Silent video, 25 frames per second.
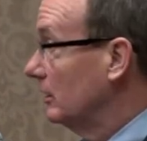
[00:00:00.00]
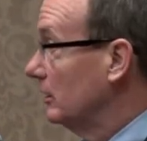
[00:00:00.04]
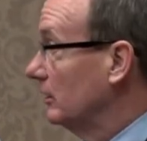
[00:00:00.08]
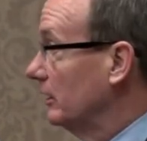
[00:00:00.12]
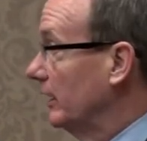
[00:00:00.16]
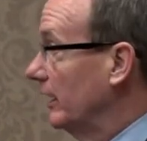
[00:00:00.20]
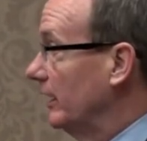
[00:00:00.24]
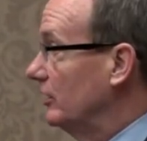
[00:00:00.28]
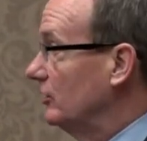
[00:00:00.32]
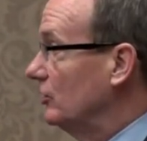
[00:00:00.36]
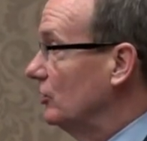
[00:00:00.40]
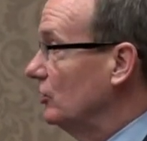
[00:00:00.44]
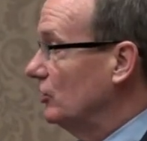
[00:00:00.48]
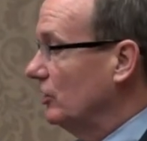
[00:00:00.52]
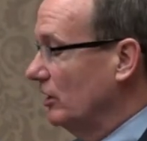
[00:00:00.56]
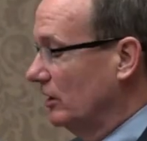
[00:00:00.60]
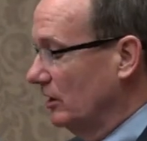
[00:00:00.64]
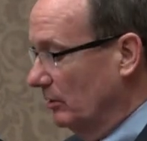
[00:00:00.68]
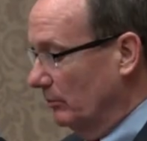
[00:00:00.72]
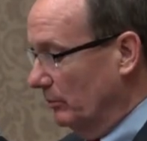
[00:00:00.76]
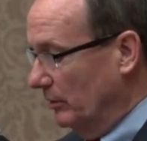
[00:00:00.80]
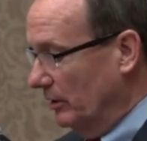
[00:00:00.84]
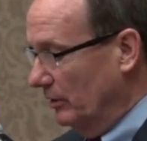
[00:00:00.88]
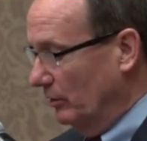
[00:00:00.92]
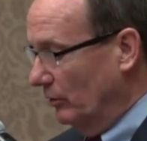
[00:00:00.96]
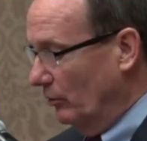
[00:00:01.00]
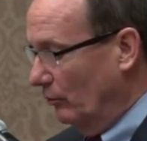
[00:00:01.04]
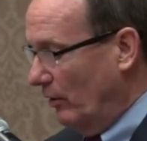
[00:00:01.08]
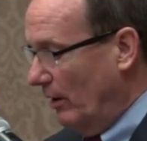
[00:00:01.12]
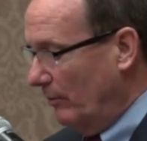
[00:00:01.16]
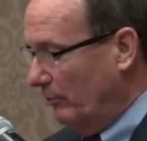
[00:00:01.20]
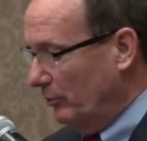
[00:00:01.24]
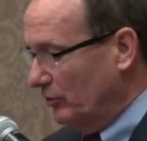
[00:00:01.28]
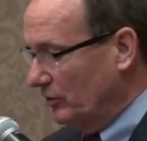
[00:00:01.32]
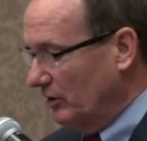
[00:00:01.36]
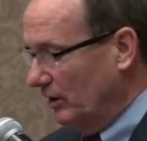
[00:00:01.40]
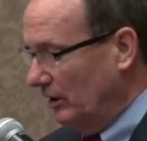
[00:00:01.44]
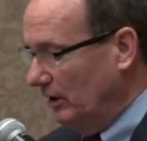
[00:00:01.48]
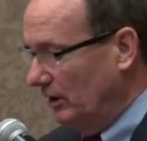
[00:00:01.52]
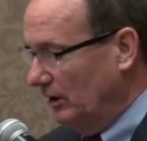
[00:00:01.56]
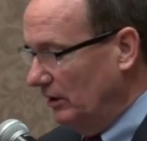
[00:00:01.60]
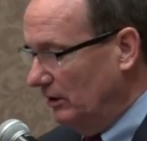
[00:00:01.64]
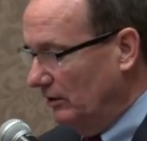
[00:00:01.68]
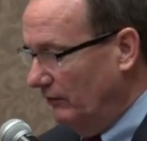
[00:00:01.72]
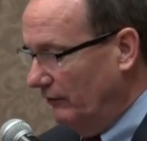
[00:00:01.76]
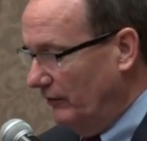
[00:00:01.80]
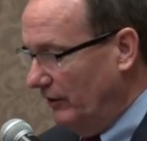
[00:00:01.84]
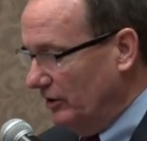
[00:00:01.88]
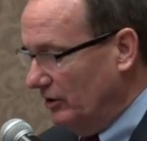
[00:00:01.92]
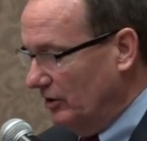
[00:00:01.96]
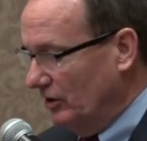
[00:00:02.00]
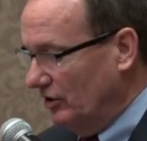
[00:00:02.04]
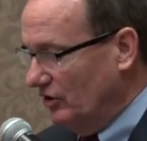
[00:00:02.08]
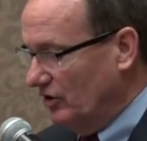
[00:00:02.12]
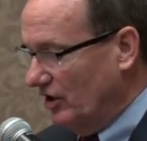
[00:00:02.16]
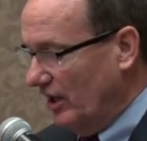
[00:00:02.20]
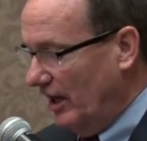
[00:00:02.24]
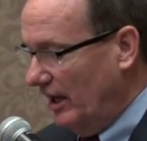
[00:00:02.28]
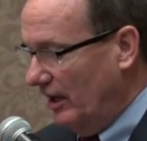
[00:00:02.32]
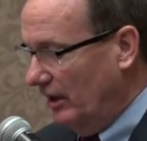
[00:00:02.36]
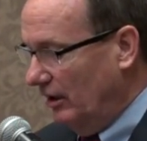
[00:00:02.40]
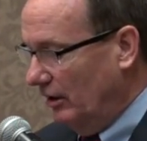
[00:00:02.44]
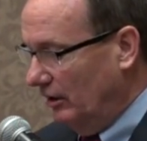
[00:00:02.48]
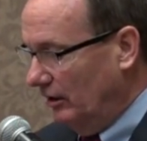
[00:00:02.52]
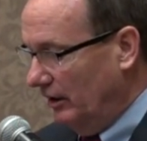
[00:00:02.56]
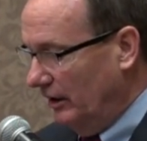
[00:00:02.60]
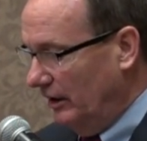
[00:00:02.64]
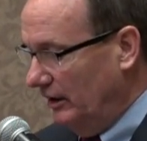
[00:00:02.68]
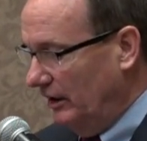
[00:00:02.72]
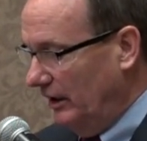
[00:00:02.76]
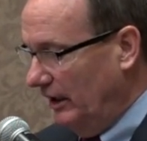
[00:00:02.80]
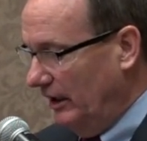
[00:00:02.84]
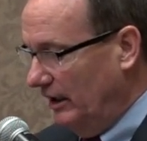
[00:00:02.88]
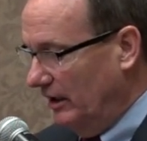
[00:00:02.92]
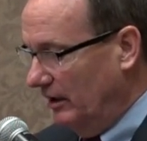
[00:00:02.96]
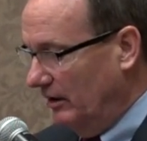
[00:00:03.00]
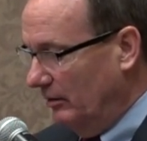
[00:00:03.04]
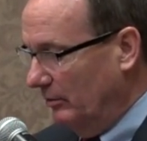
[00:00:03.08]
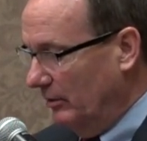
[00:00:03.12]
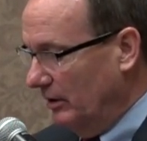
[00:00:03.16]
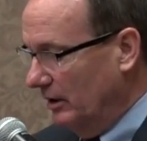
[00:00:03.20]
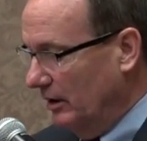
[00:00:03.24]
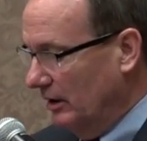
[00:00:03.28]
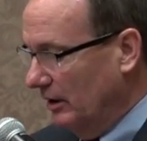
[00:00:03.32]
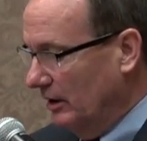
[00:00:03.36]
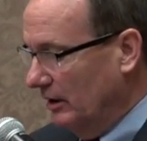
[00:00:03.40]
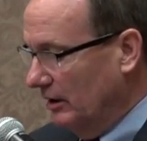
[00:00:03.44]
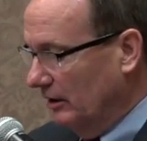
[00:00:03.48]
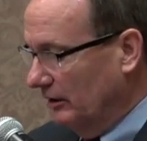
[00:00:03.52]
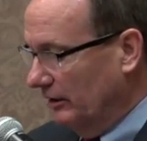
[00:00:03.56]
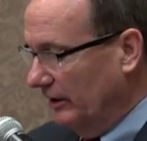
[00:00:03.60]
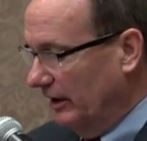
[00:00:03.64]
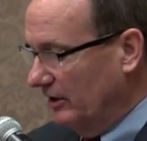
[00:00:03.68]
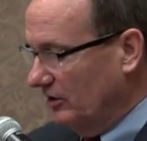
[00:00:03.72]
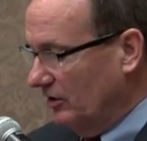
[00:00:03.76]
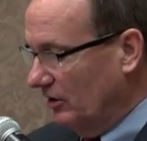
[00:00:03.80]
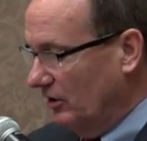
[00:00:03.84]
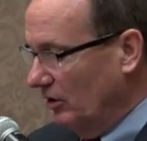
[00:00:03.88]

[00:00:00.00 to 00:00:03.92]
Ladies and gentlemen, representing Divisions L and M, let's